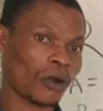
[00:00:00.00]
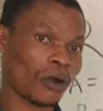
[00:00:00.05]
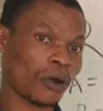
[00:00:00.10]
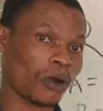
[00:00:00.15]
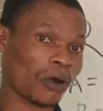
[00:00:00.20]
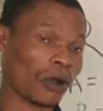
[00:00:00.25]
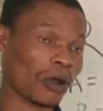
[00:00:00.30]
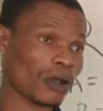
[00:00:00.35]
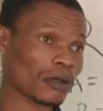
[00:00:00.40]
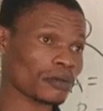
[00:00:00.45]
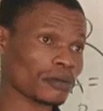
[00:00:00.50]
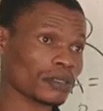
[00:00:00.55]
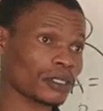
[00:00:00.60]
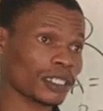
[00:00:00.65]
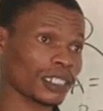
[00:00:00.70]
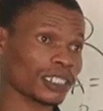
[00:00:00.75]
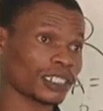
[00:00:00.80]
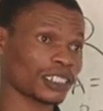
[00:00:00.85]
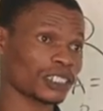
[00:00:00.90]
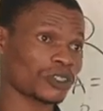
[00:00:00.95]
Or
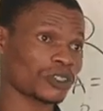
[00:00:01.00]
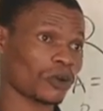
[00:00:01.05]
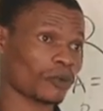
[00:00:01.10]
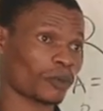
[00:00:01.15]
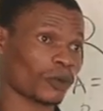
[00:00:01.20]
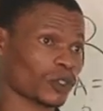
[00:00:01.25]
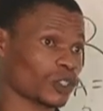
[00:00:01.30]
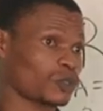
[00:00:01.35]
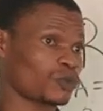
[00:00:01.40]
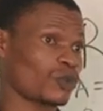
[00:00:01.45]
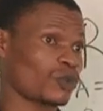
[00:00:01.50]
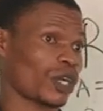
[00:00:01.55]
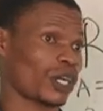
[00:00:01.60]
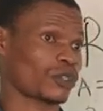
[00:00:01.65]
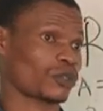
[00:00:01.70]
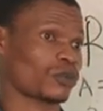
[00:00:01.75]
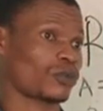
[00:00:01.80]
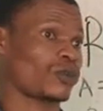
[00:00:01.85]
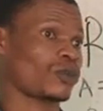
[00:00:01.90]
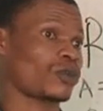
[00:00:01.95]
is it not possible
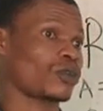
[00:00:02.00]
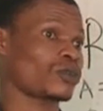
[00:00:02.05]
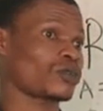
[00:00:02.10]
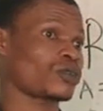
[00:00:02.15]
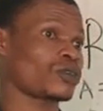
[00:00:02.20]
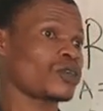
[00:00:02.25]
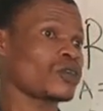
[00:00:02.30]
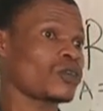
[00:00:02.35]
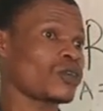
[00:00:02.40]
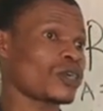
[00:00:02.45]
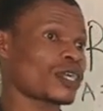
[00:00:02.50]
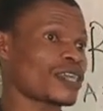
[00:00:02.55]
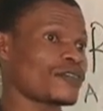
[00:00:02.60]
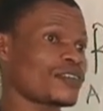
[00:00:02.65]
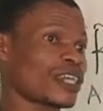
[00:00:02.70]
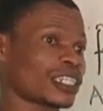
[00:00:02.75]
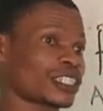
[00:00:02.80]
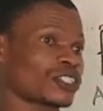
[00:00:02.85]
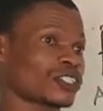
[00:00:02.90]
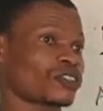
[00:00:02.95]
at all? Okay,
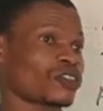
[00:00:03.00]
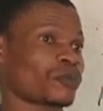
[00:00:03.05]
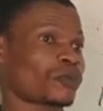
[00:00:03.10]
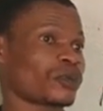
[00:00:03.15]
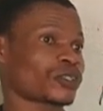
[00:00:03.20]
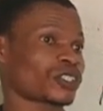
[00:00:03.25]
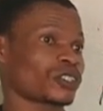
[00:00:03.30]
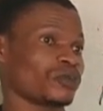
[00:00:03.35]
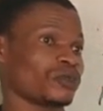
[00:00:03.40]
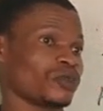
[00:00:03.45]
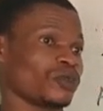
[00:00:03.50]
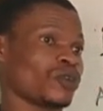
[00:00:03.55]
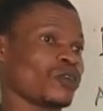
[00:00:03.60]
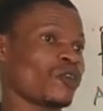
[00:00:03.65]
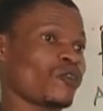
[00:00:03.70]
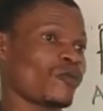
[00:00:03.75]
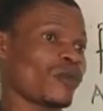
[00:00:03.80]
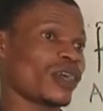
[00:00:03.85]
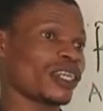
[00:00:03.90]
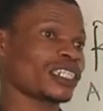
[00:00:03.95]
that is not possible.
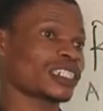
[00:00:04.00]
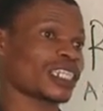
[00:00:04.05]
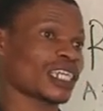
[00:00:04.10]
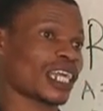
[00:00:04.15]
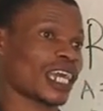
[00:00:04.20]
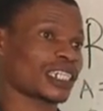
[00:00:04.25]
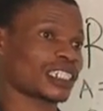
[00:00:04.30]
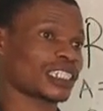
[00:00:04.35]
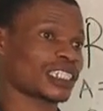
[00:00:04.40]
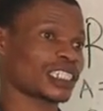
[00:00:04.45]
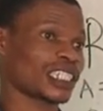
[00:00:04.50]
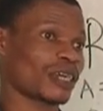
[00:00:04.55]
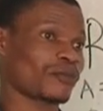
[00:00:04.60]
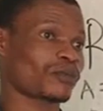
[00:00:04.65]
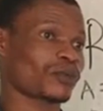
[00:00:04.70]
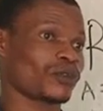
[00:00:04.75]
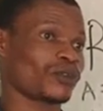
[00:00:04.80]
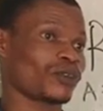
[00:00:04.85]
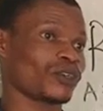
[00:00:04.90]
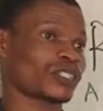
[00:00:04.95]
When is a Cartesian
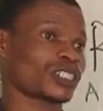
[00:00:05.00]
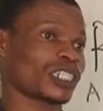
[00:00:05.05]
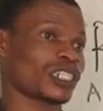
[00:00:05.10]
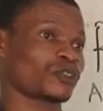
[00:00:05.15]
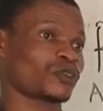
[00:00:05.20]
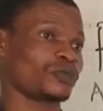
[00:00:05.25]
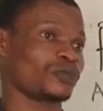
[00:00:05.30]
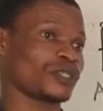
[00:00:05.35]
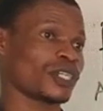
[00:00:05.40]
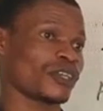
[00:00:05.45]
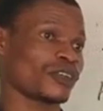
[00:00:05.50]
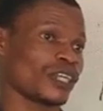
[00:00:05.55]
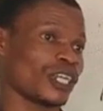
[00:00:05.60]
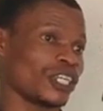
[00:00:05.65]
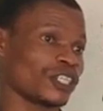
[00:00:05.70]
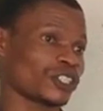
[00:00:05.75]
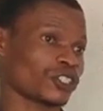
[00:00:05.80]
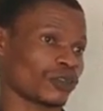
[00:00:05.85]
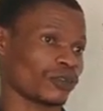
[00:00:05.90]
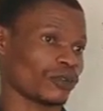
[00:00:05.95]
product said to be a
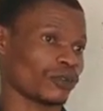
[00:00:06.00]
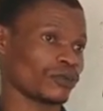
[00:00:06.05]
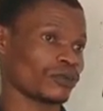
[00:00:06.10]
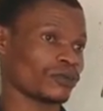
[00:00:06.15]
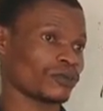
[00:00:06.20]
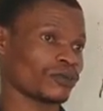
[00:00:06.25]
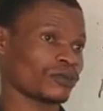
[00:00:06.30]
relation?